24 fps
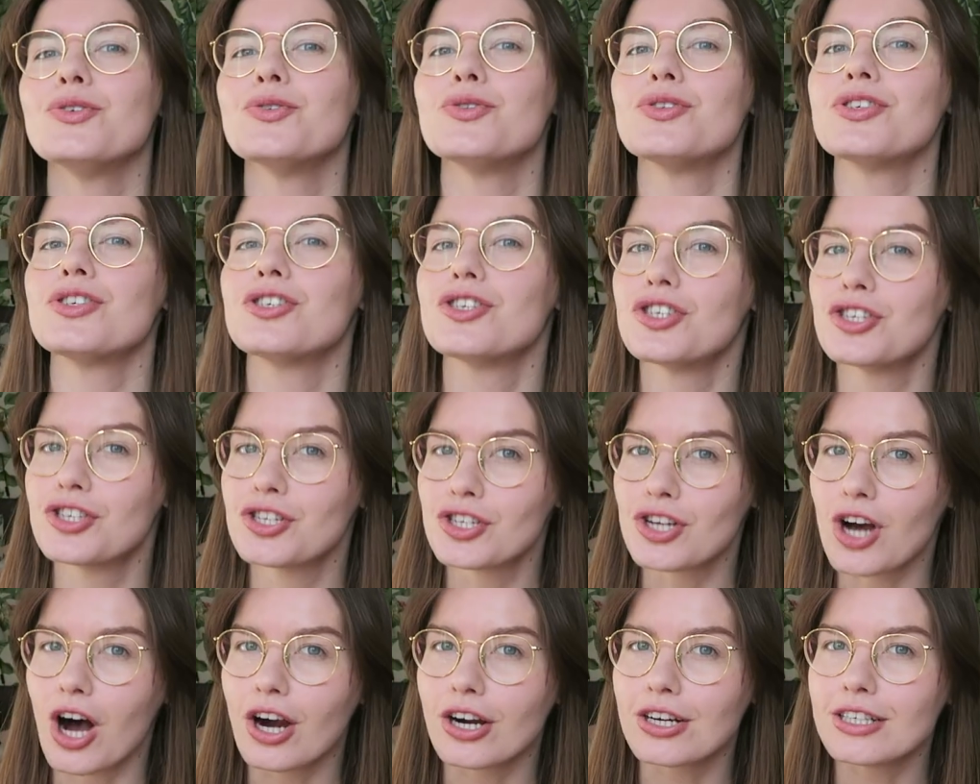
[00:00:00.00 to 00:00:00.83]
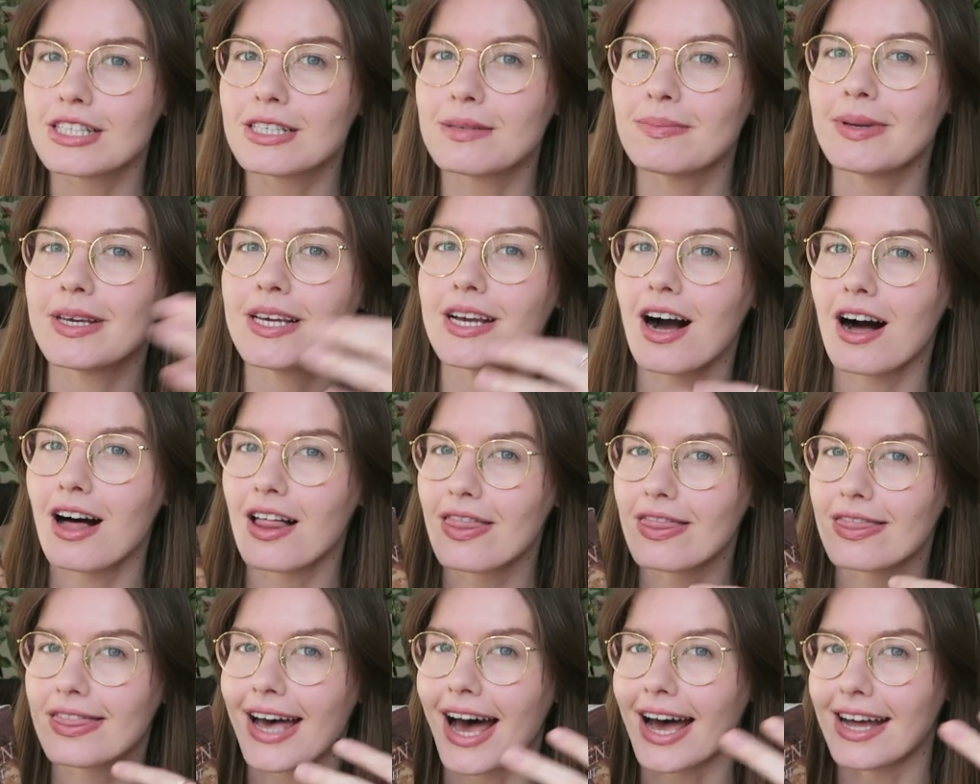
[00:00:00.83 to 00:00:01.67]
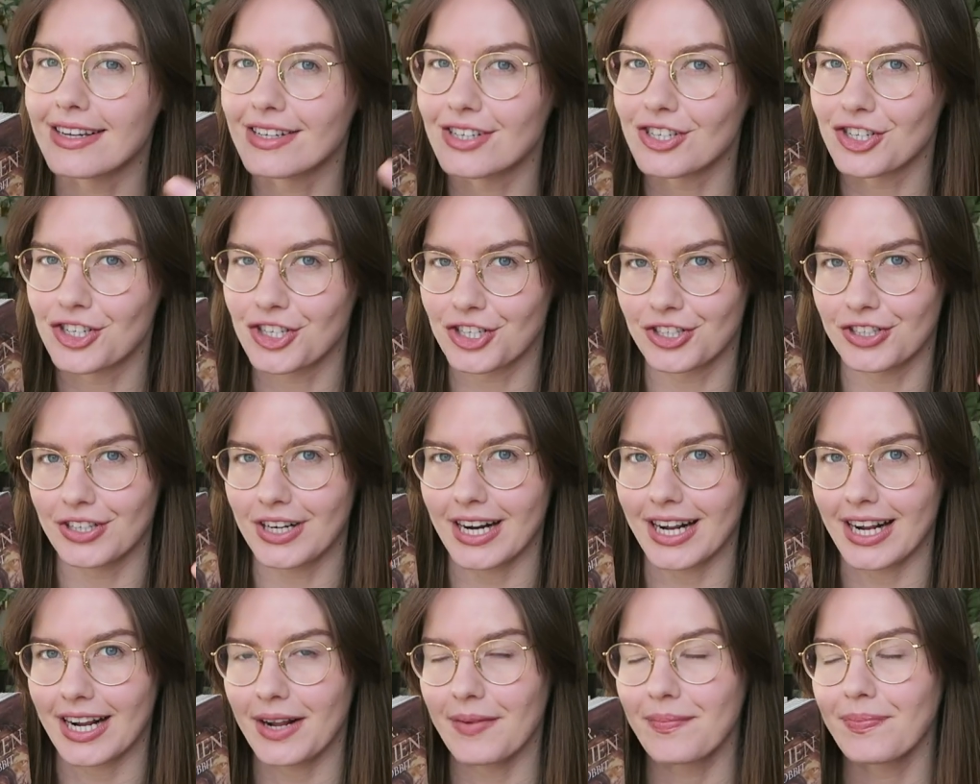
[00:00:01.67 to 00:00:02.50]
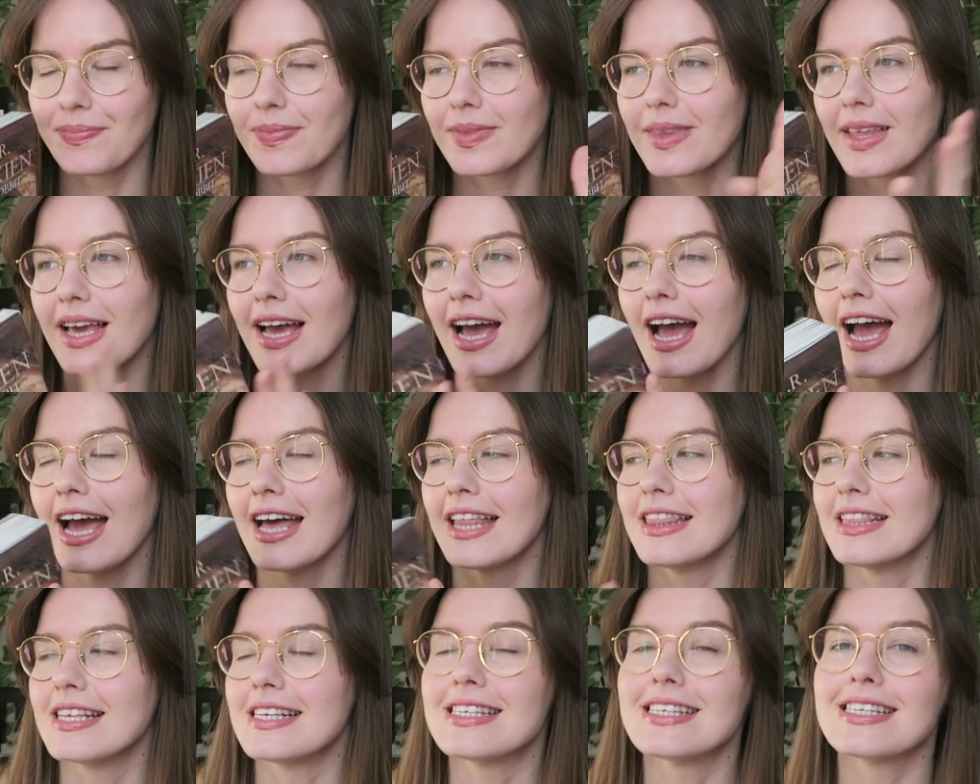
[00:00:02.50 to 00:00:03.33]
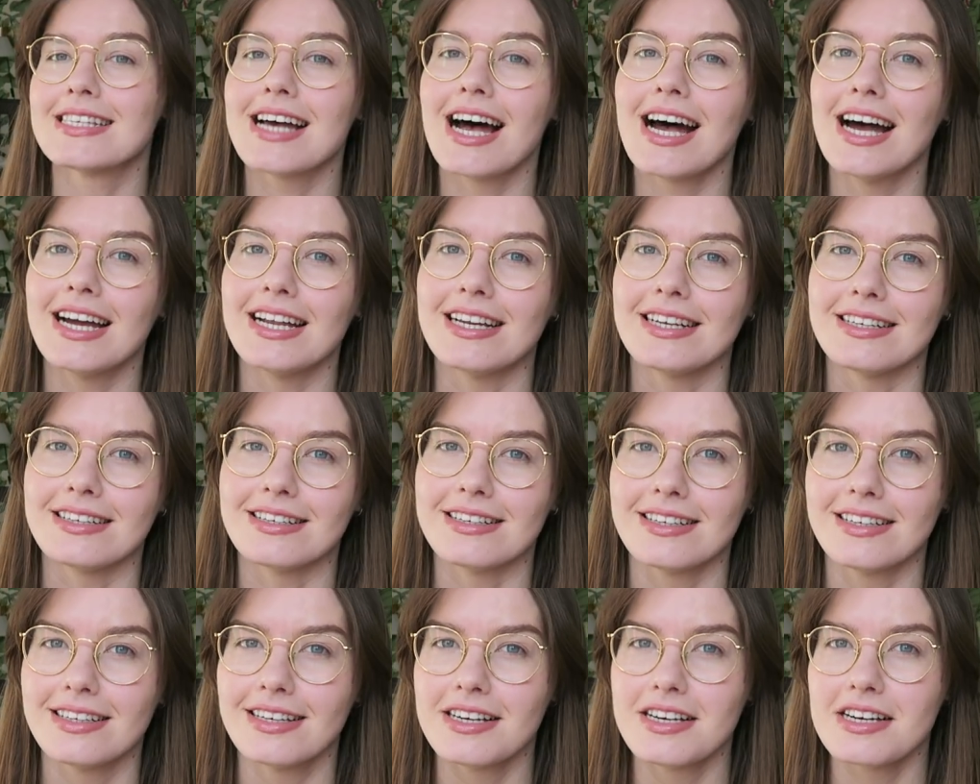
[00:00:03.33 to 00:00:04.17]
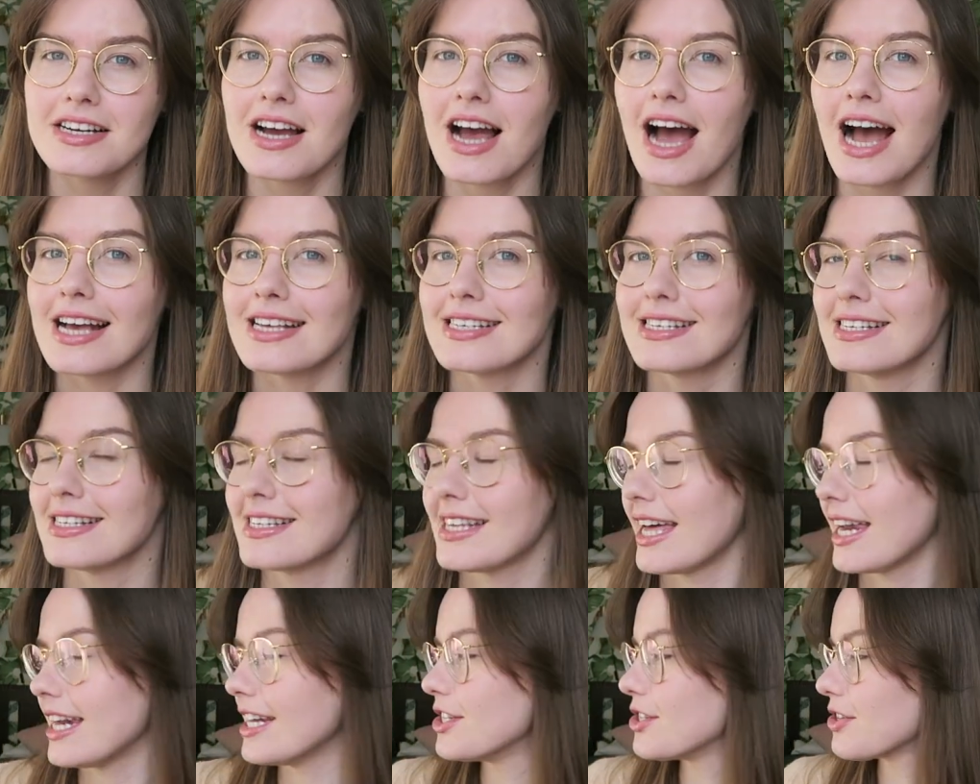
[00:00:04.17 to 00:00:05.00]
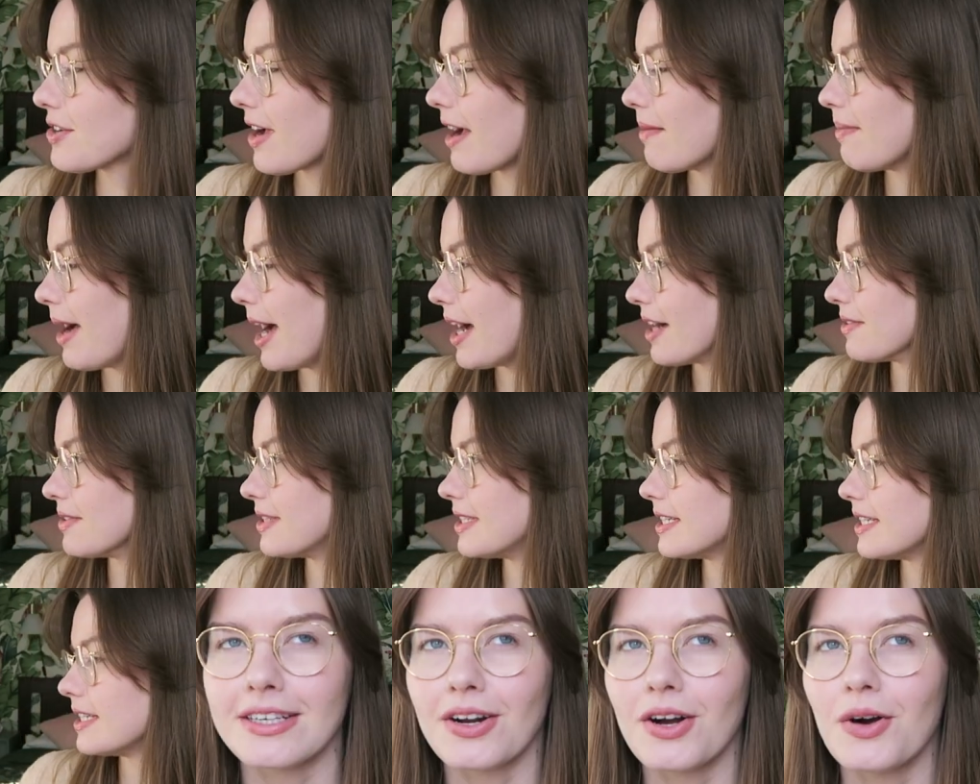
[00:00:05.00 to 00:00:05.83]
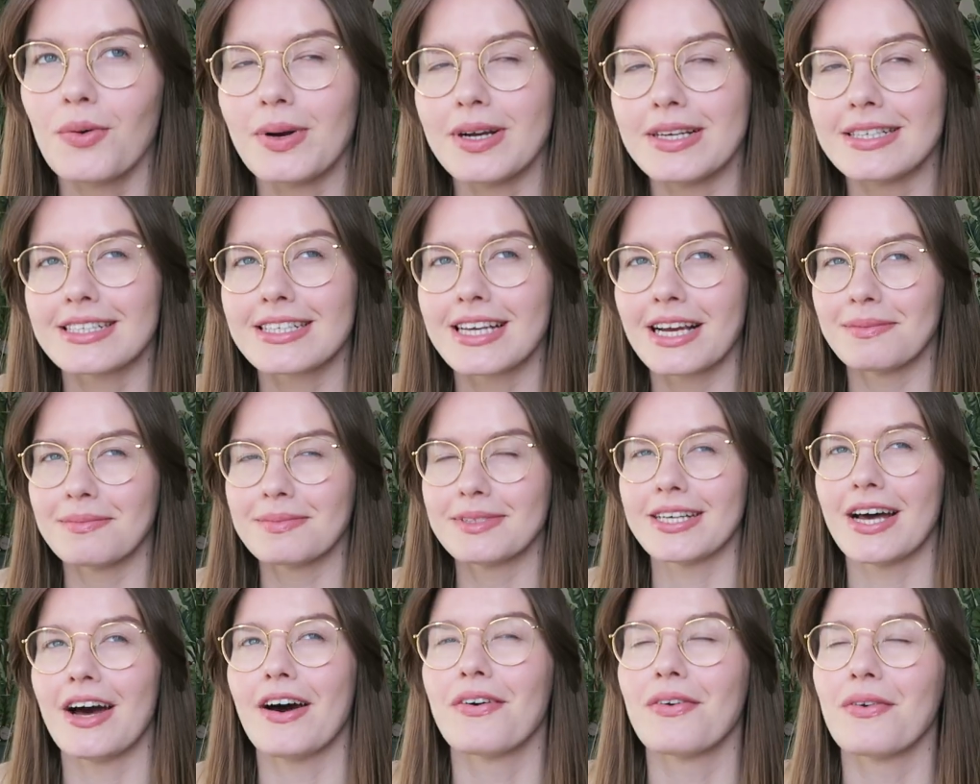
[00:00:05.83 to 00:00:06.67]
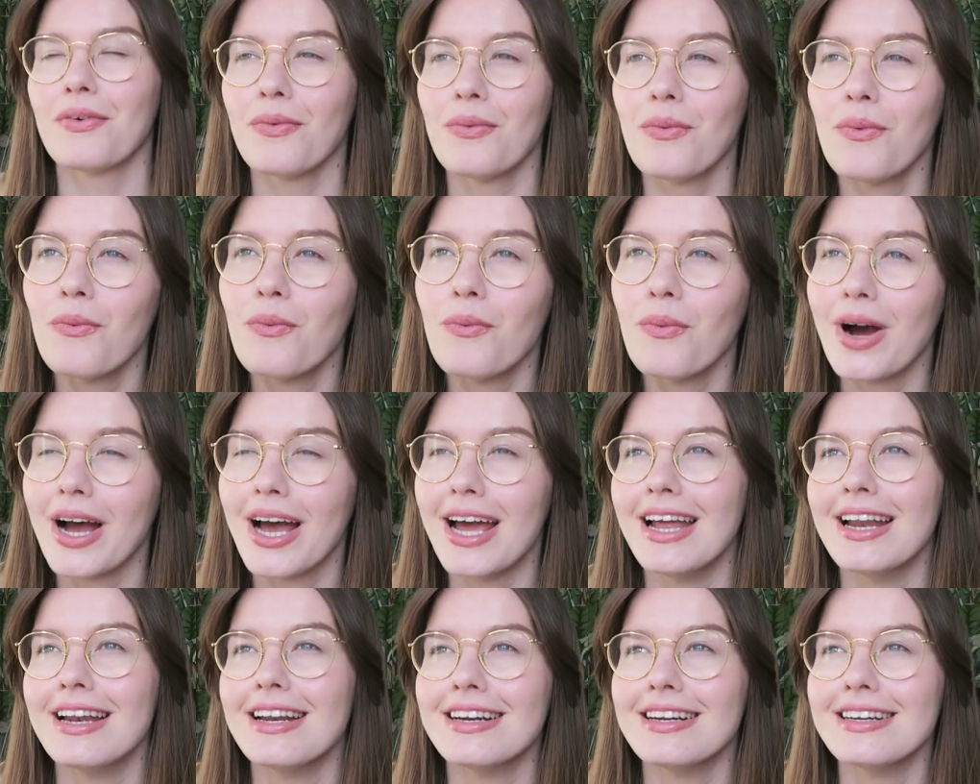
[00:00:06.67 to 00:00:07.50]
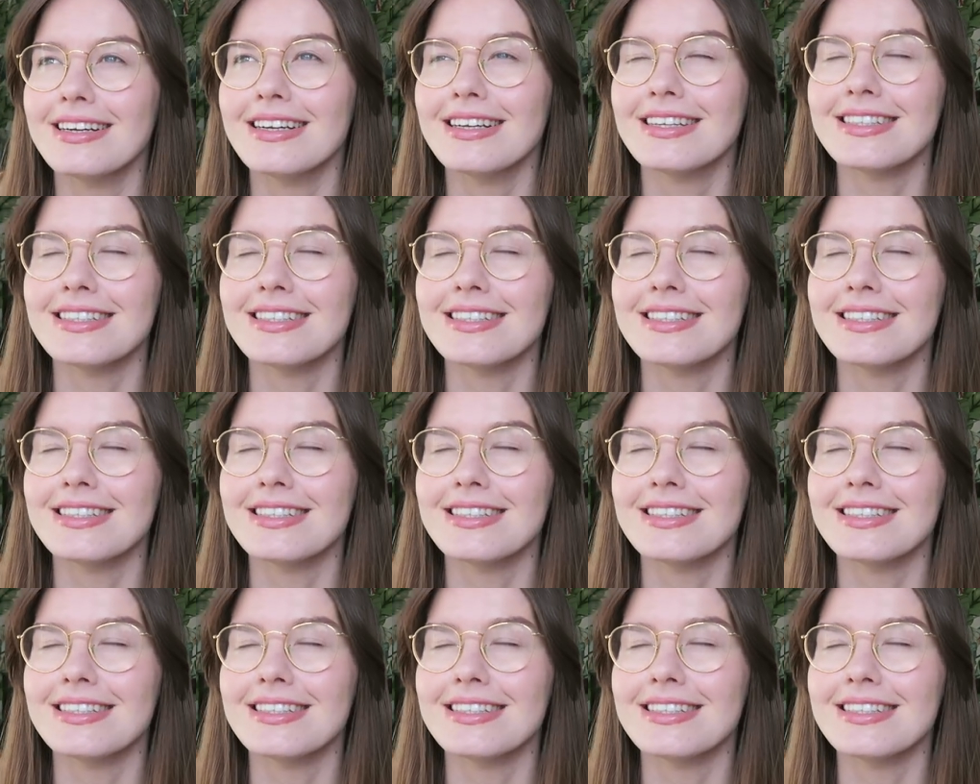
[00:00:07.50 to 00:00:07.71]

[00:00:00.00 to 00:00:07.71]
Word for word: to start me on that journey. And the sun has decided to come out. It always comes out when